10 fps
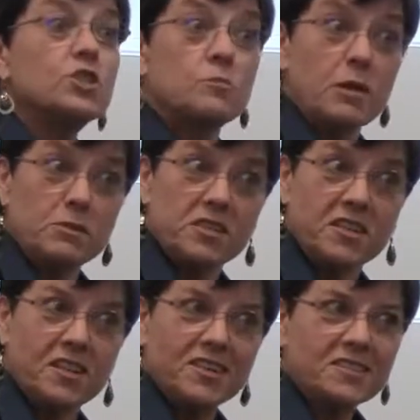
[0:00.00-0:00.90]
The Supremacy
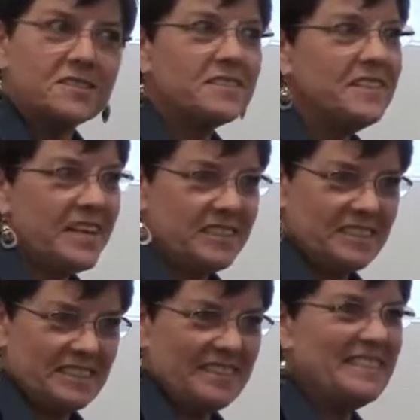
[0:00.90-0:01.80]
Clause. Yes.
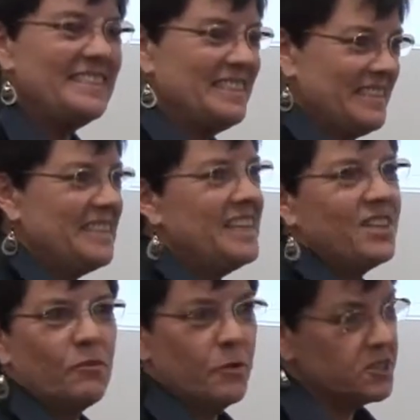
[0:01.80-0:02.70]

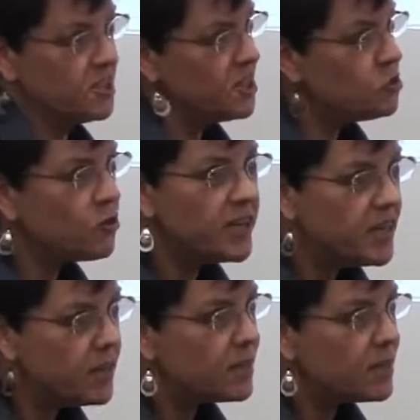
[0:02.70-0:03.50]
It wasn't a trick.